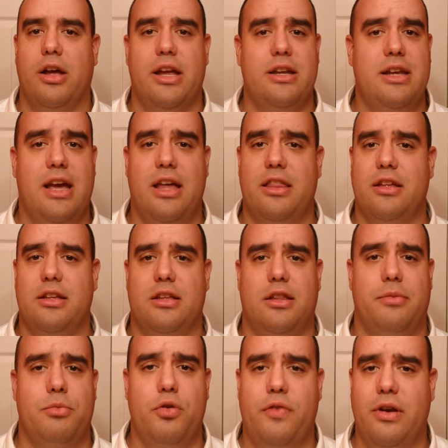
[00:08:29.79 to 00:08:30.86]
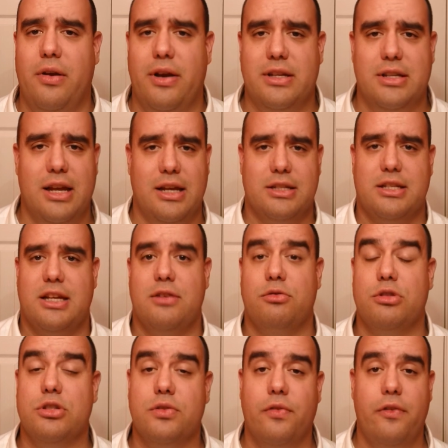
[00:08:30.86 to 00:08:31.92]
And the movie, like I said,
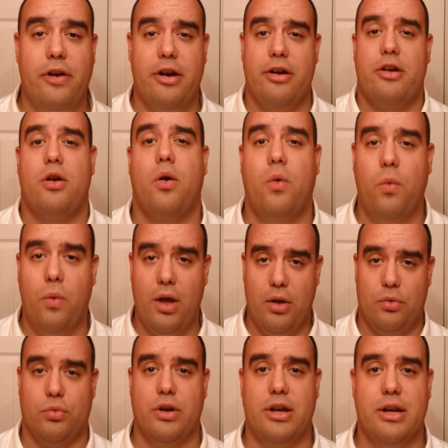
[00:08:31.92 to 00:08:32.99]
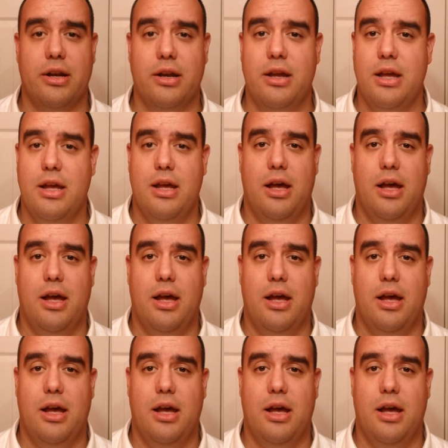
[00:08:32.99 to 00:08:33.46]
was very well written,